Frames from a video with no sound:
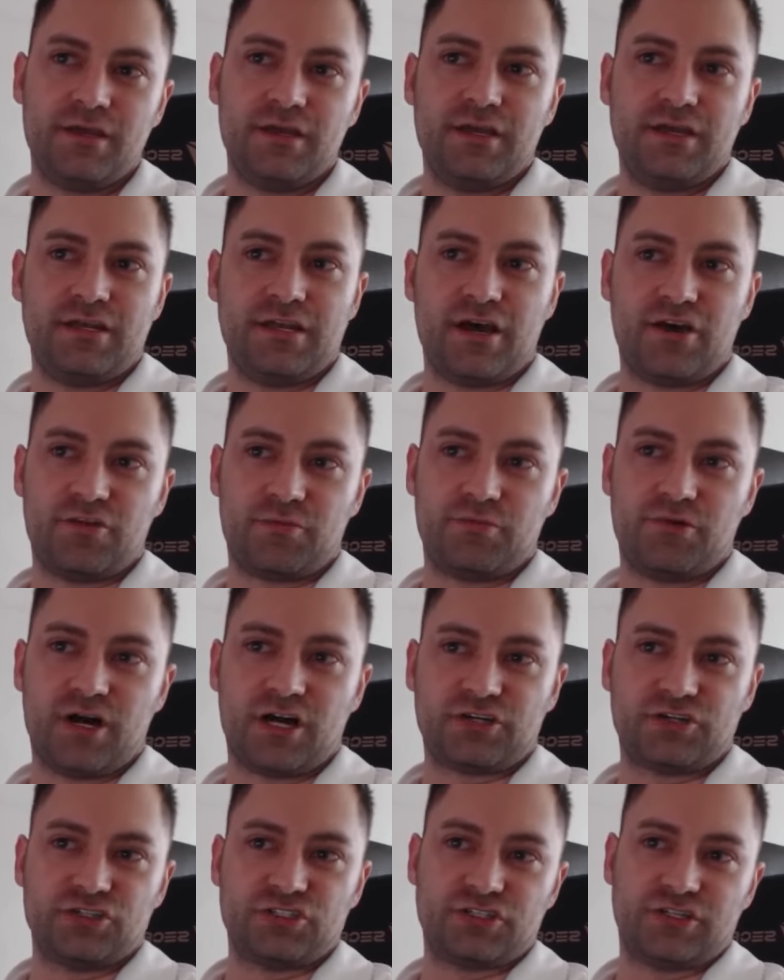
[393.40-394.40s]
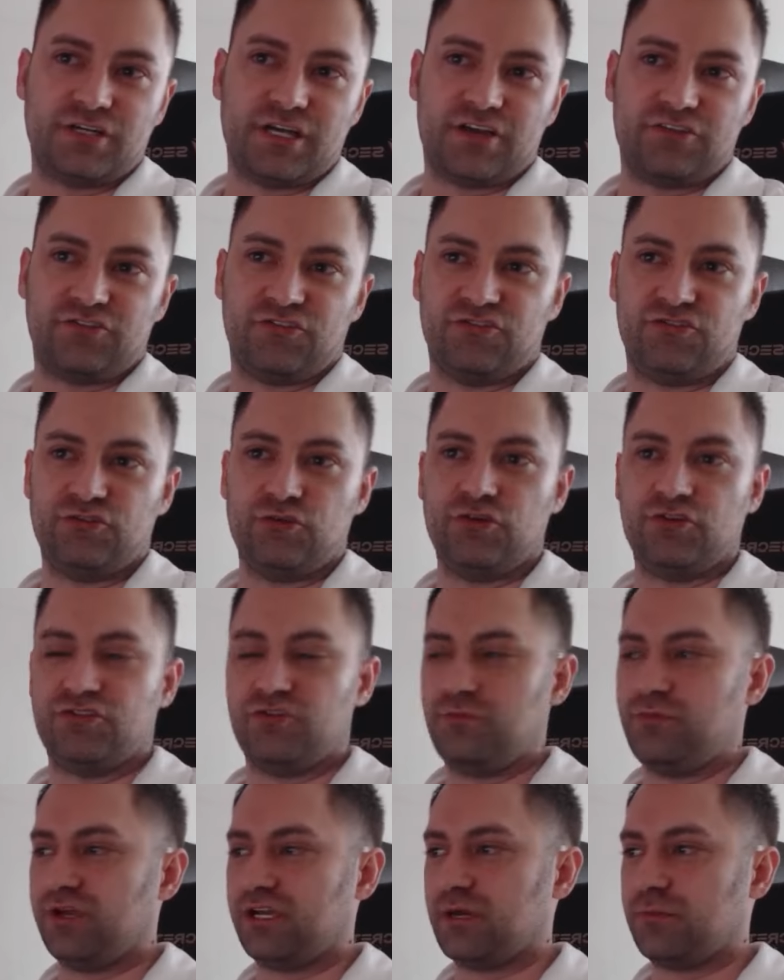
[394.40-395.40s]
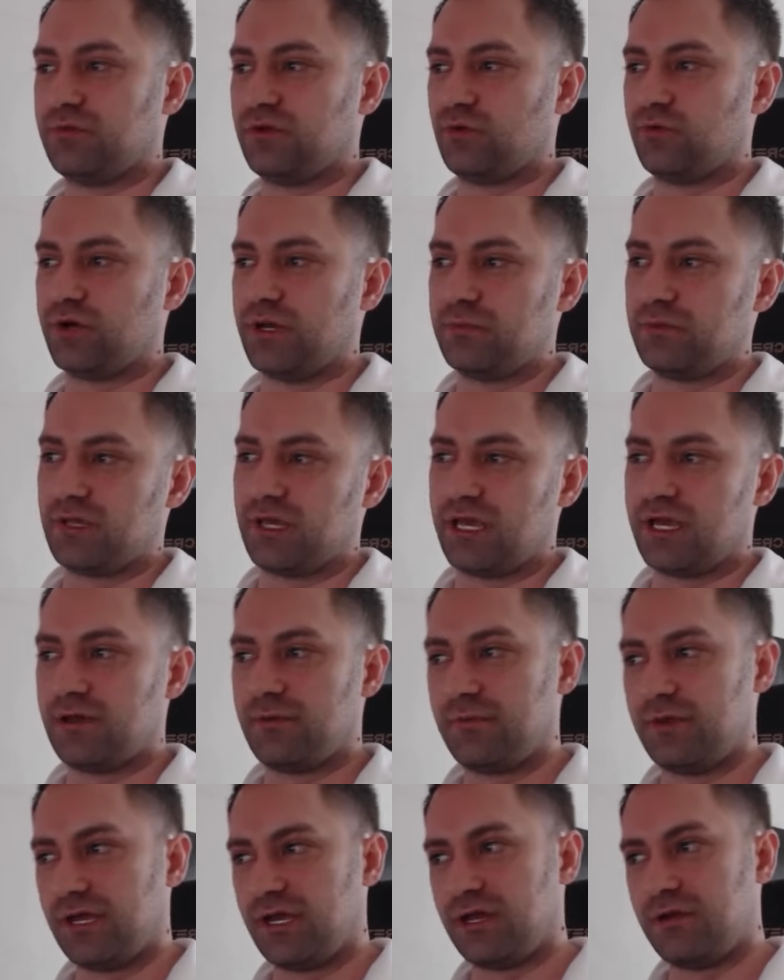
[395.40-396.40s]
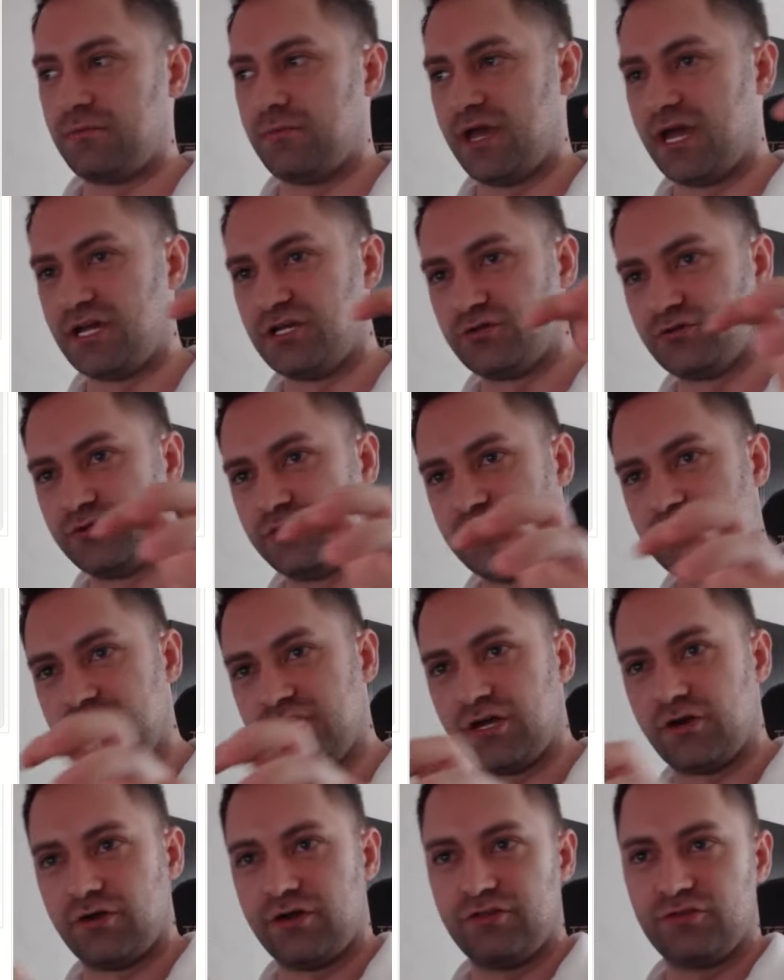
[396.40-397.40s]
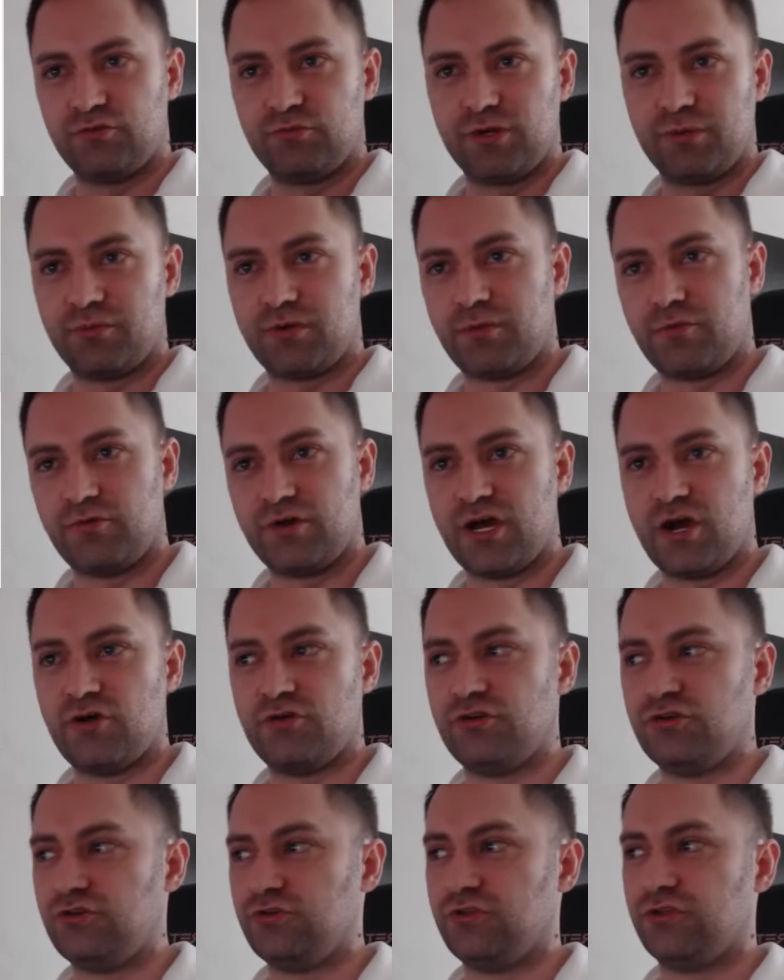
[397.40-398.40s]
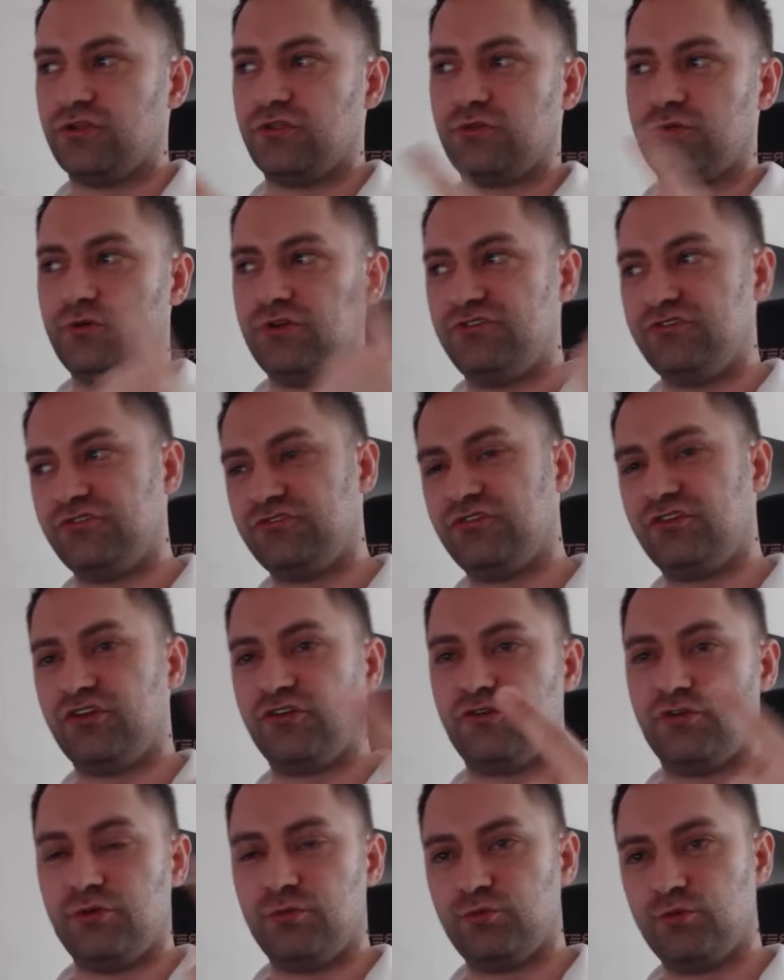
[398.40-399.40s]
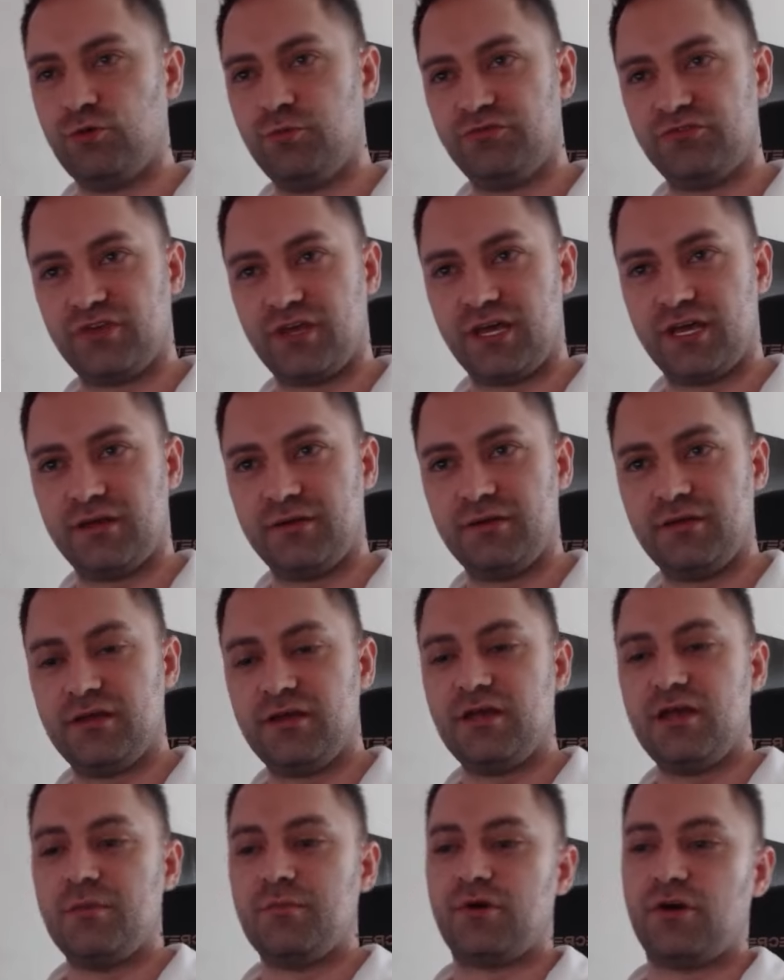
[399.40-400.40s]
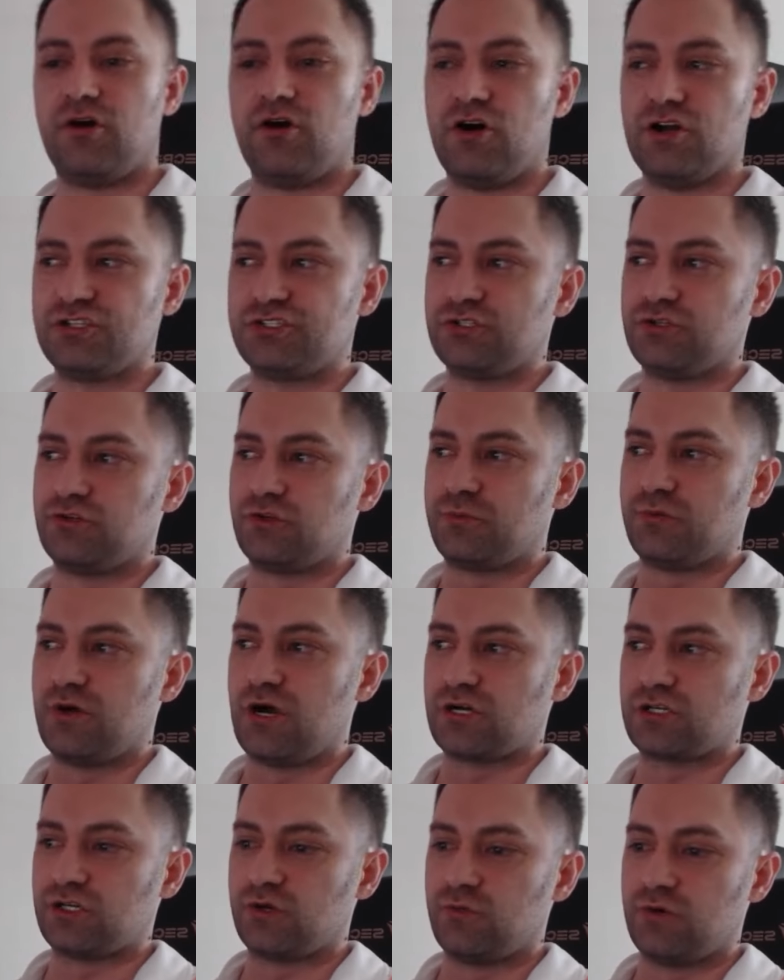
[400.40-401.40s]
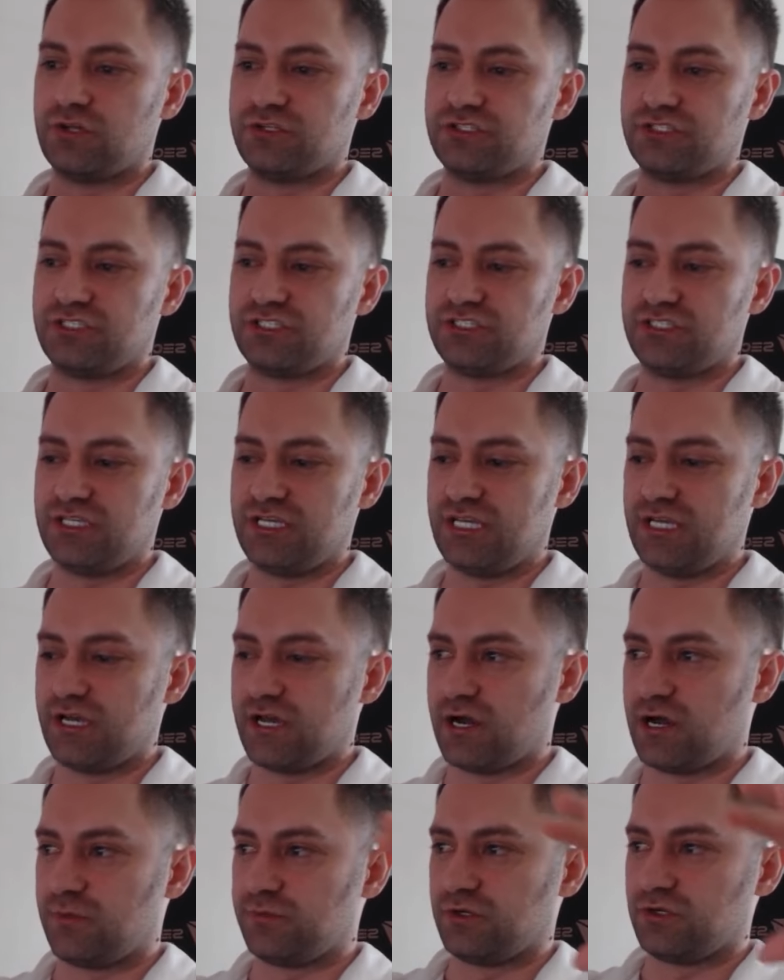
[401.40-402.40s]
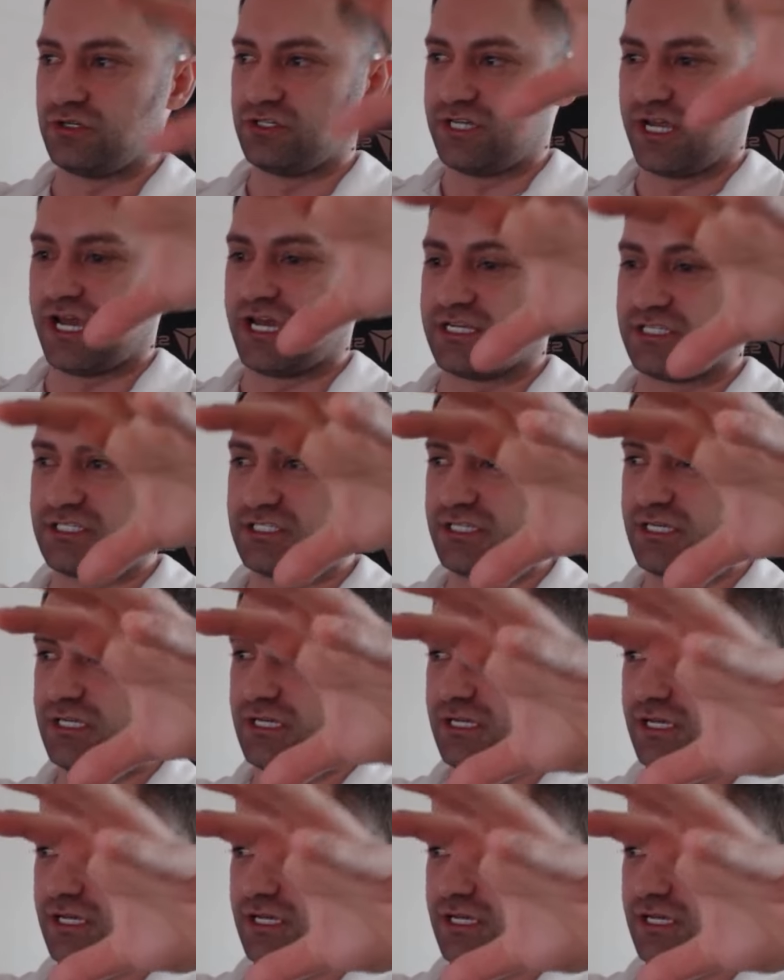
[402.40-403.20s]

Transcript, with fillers: Now the proctor is going to ask the student to pick up their webcam and manually carry their webcam around, do the 360 degree room scan, but also the proctor wants to see um, your desk,